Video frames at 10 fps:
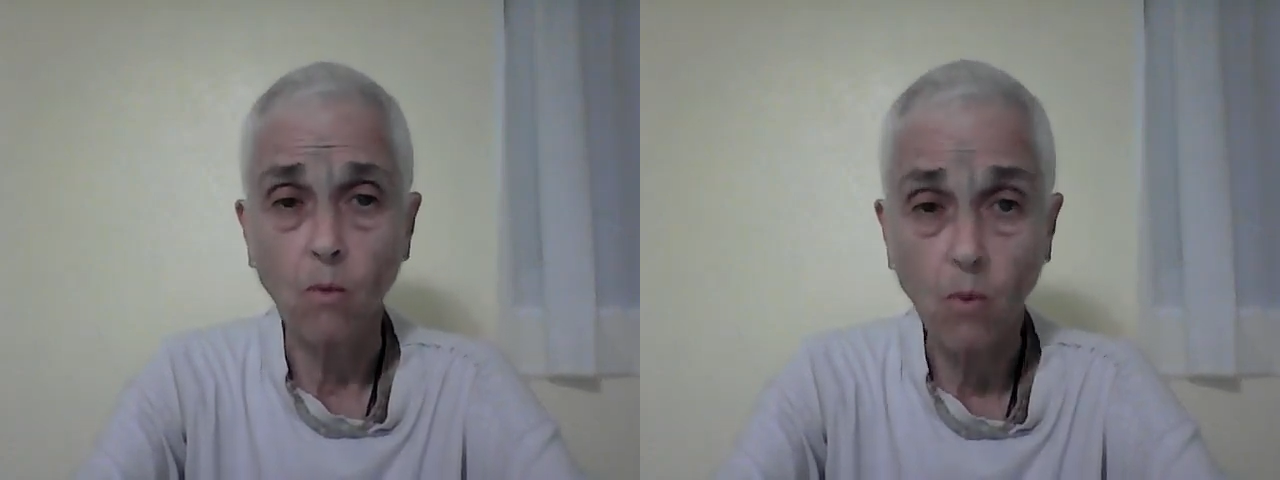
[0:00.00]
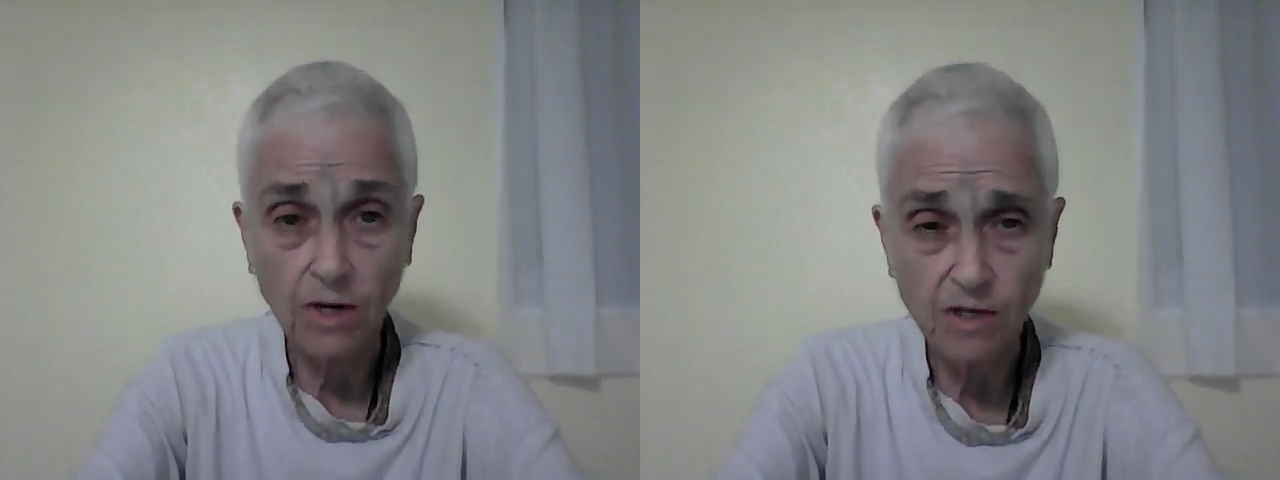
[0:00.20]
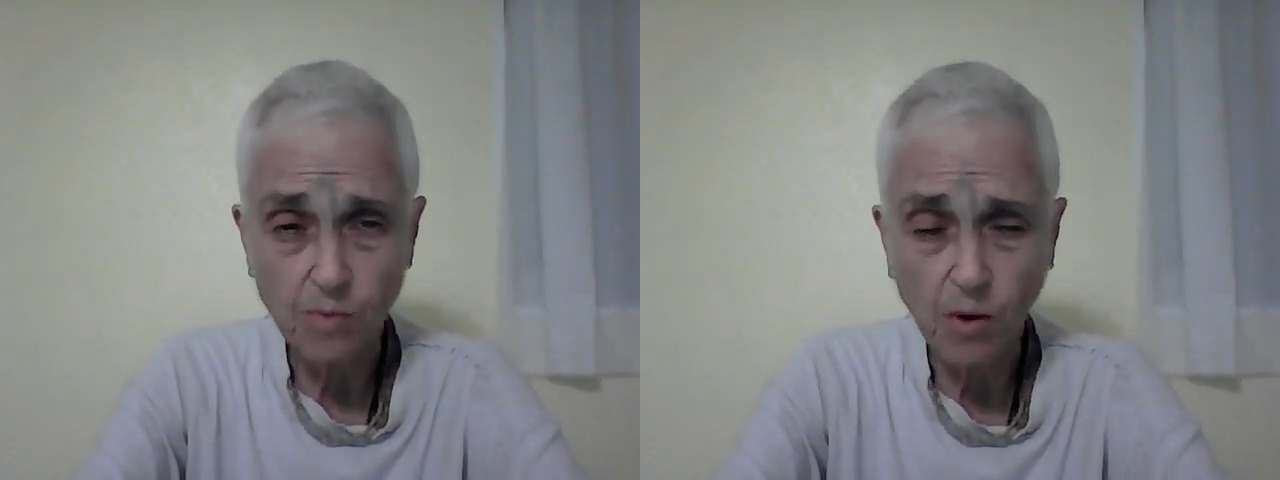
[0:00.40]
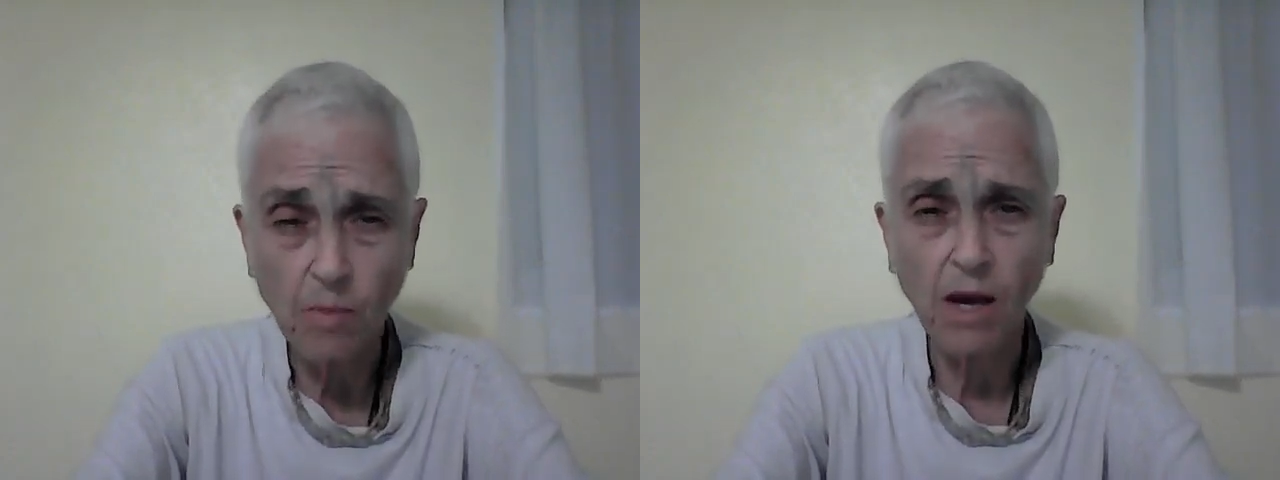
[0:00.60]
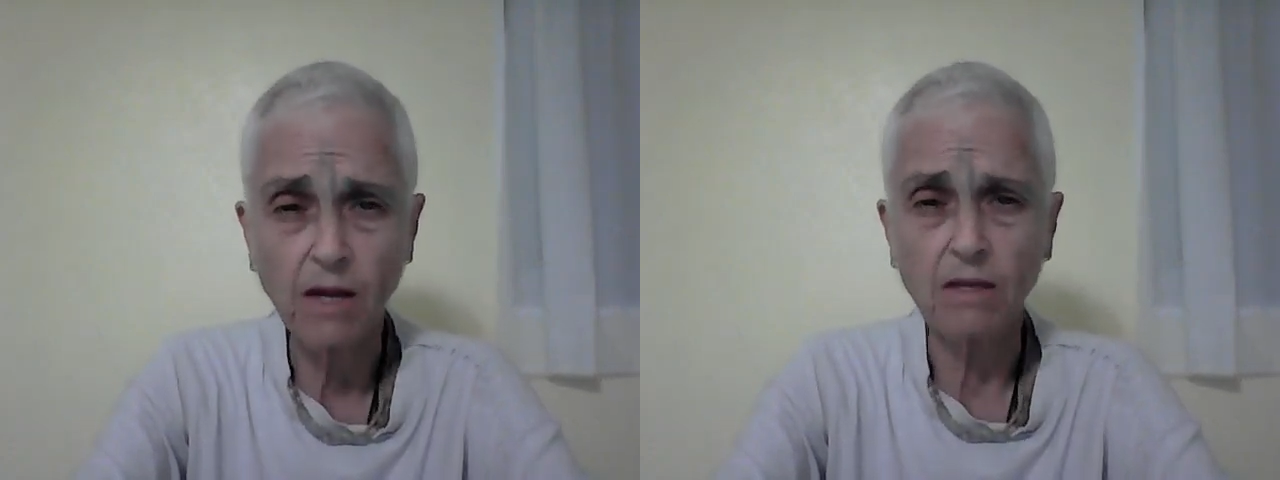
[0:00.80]
what is
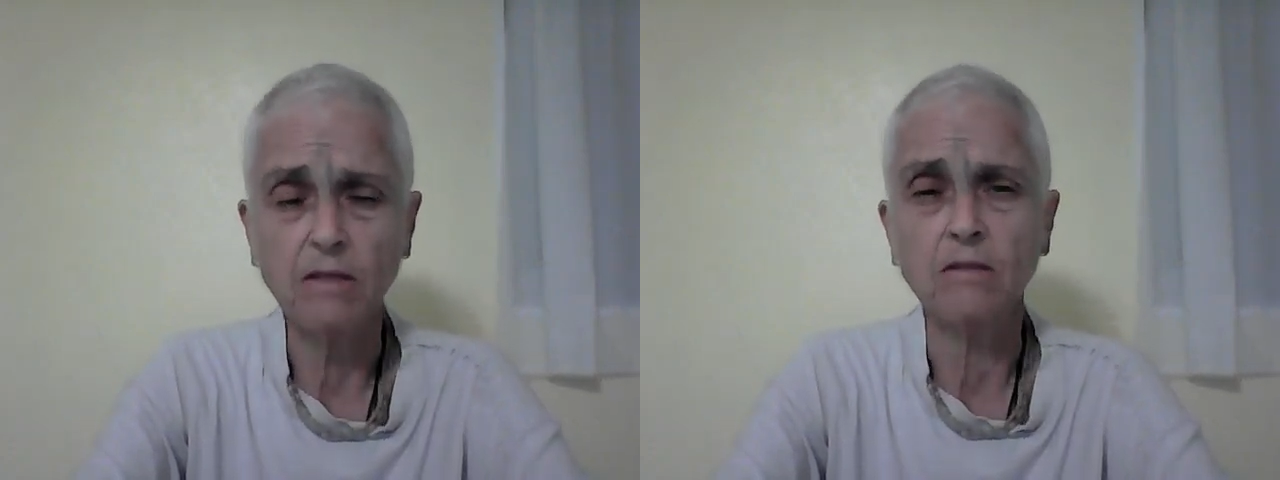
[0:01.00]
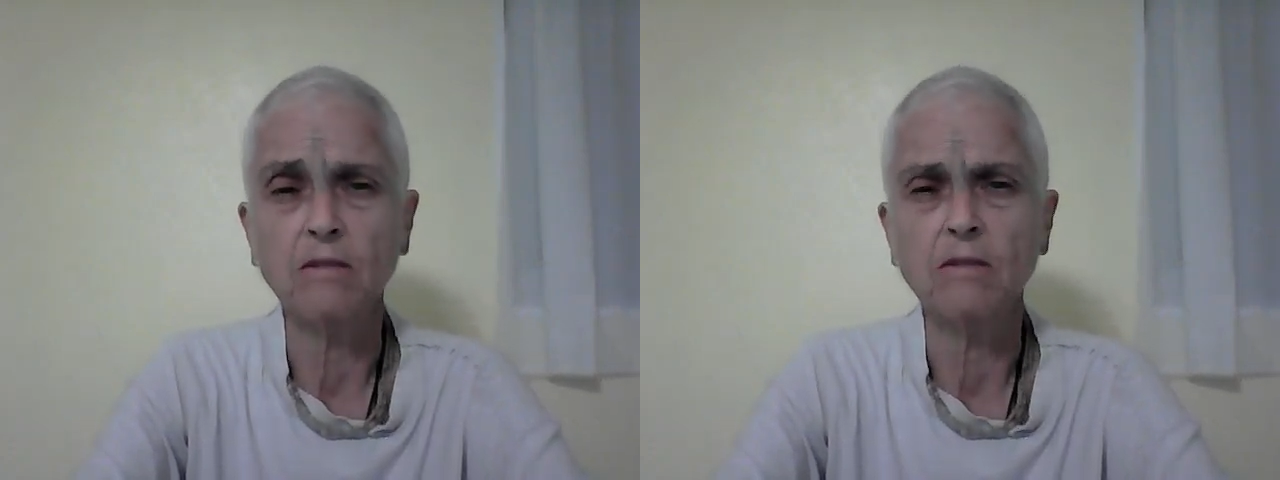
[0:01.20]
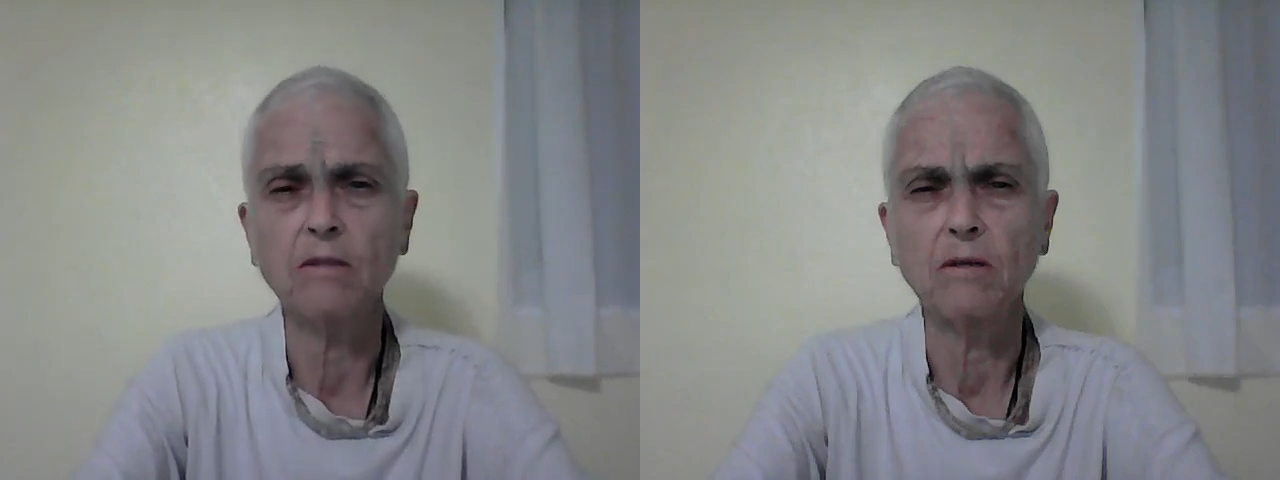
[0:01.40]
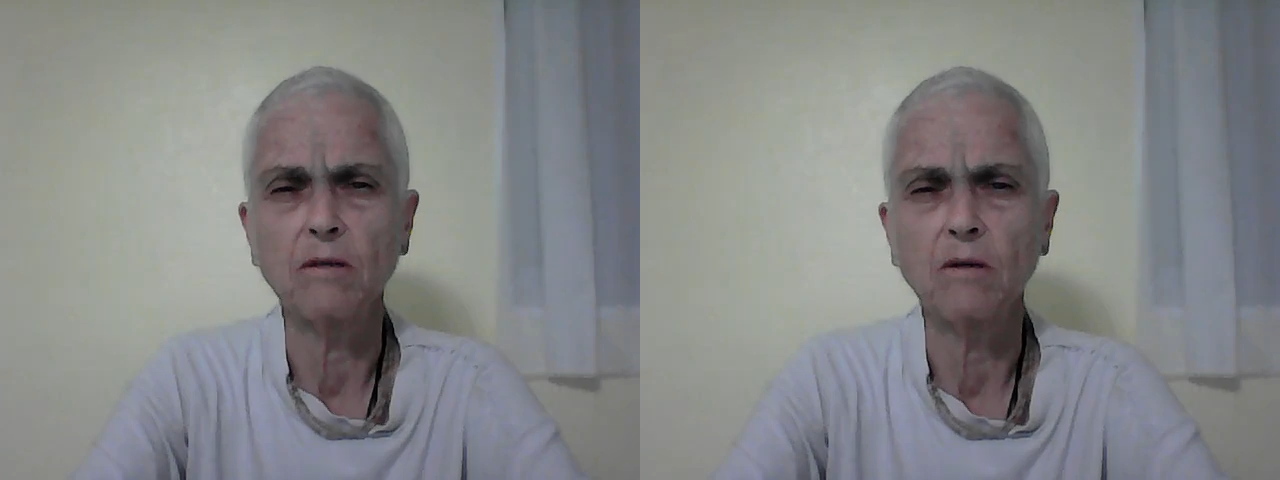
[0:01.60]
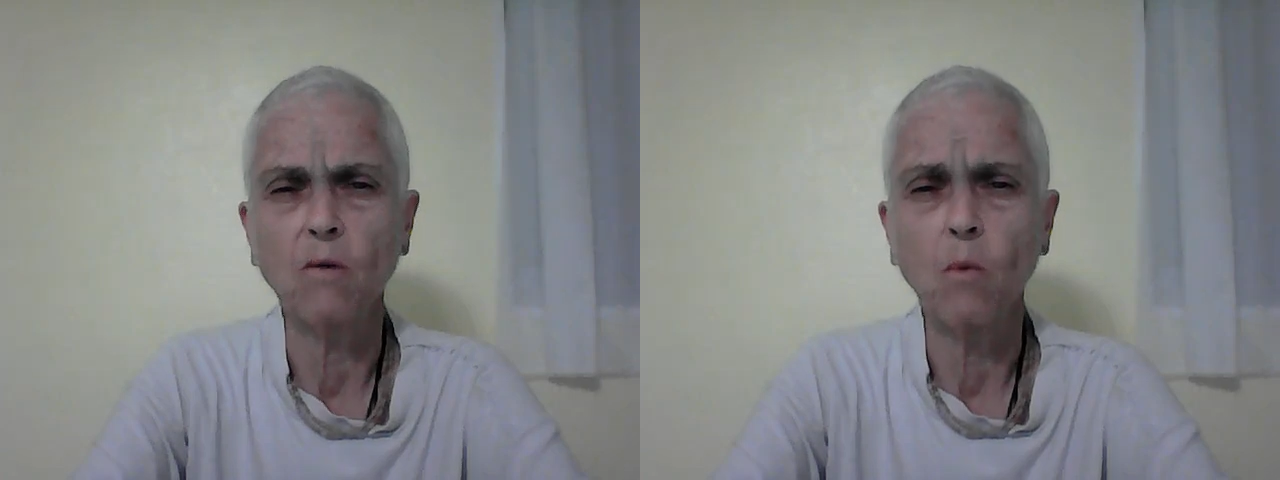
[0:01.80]
Brahman?
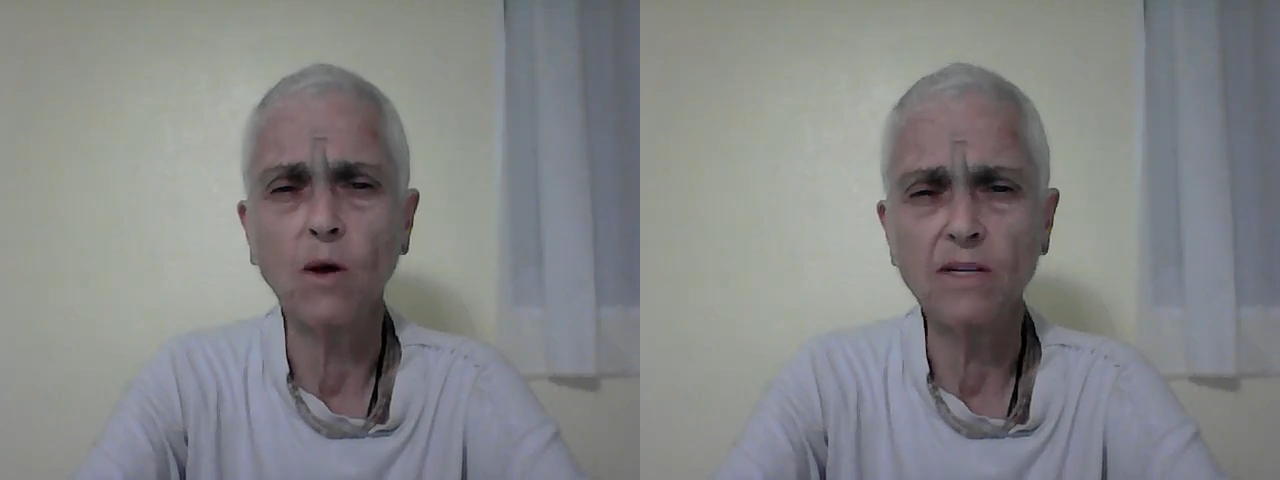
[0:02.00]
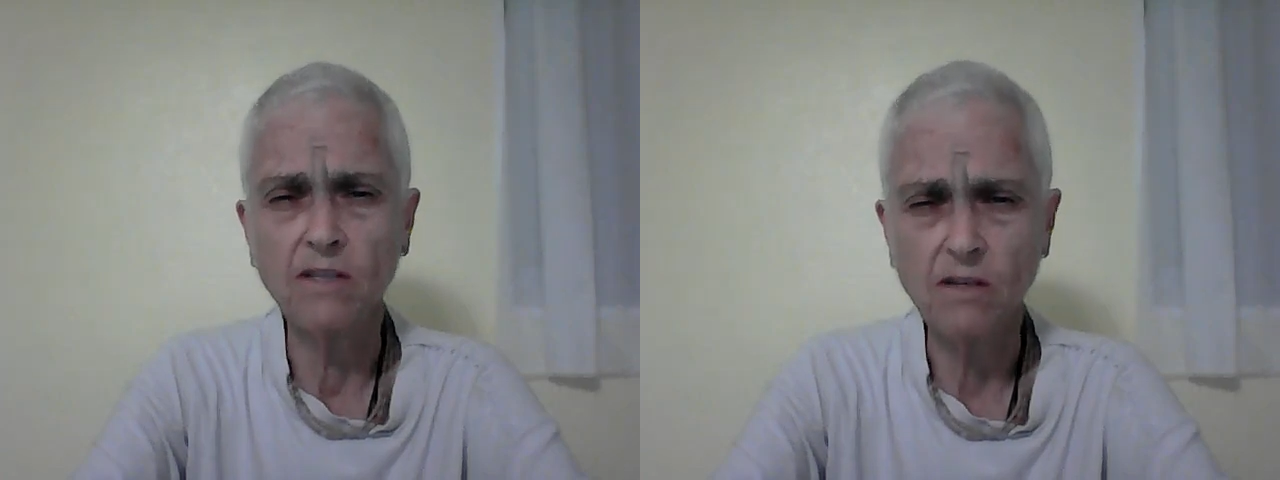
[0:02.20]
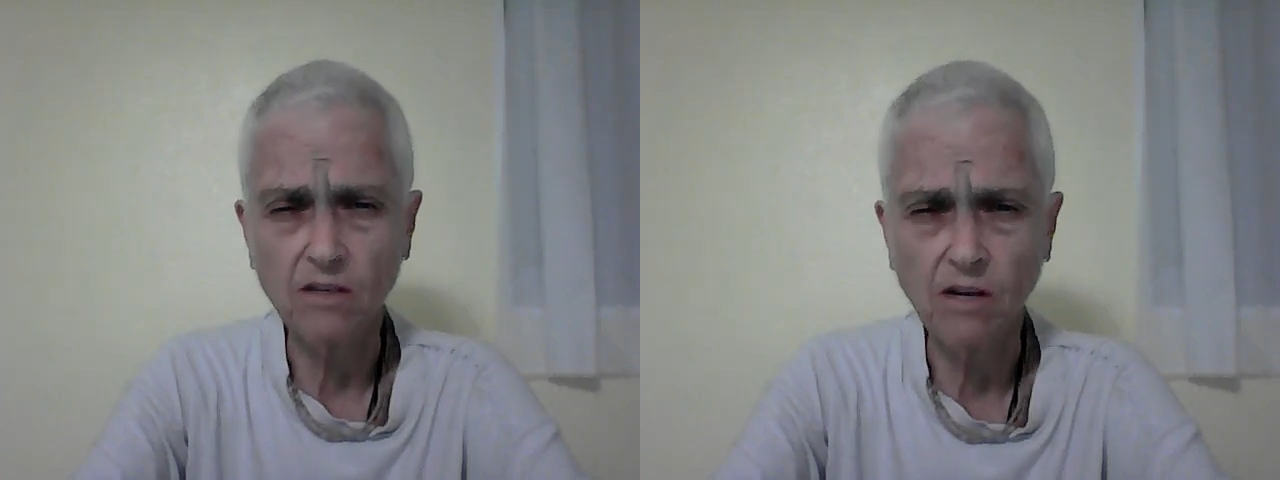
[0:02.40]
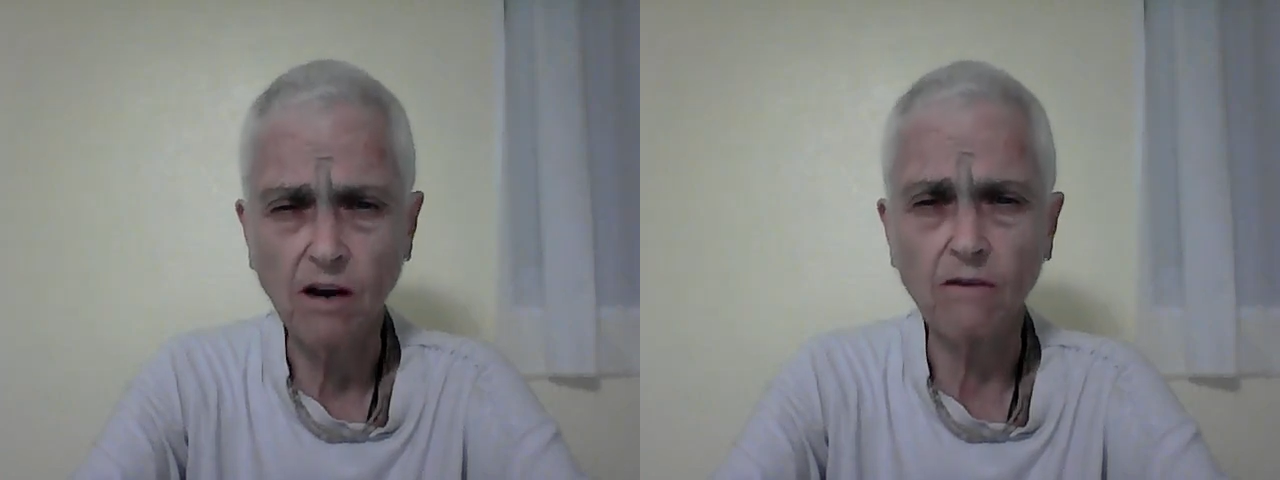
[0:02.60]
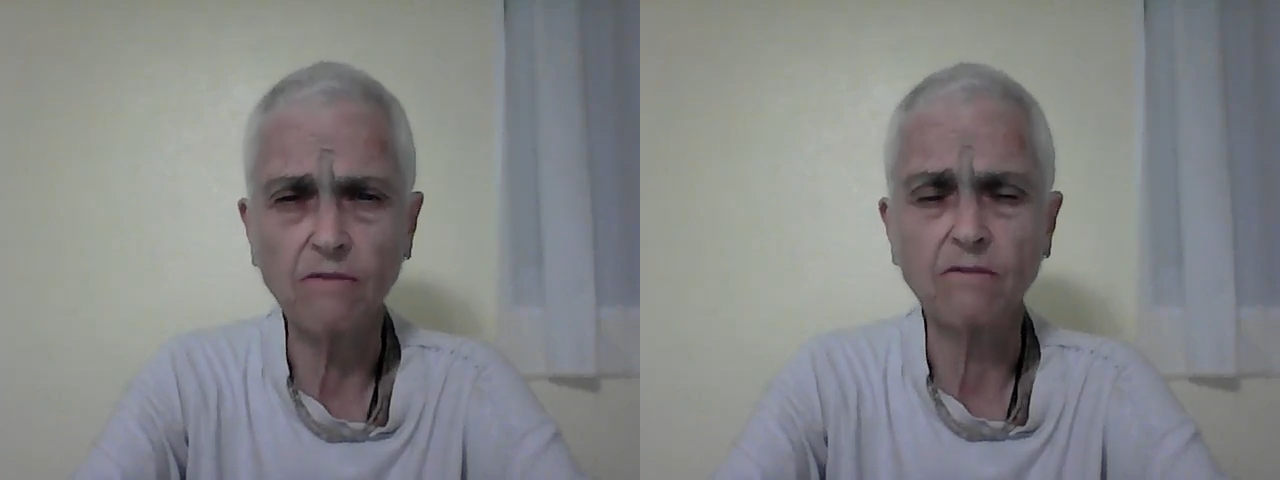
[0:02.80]
What is the
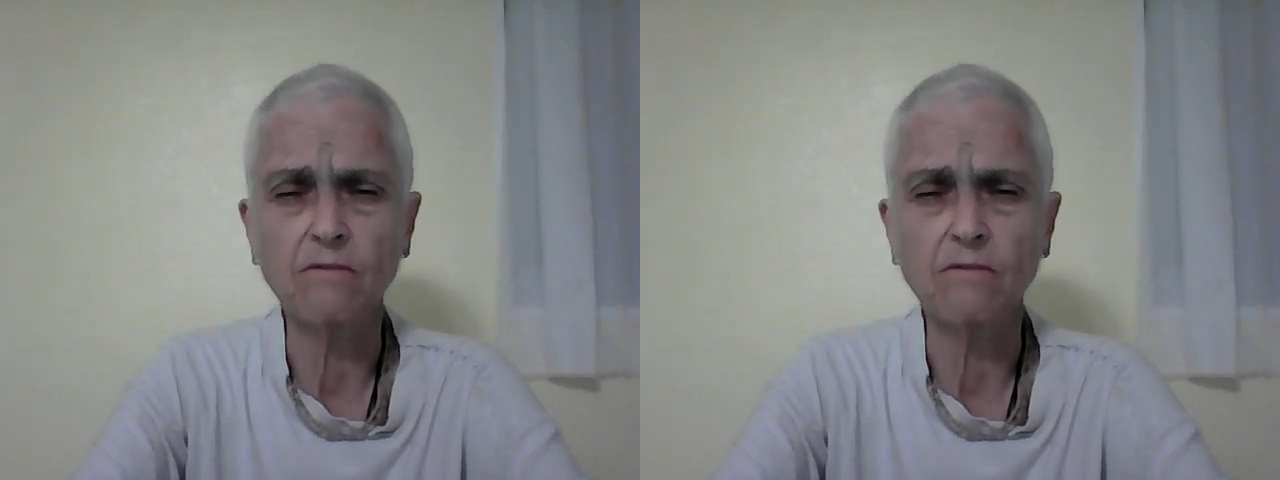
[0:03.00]
Self?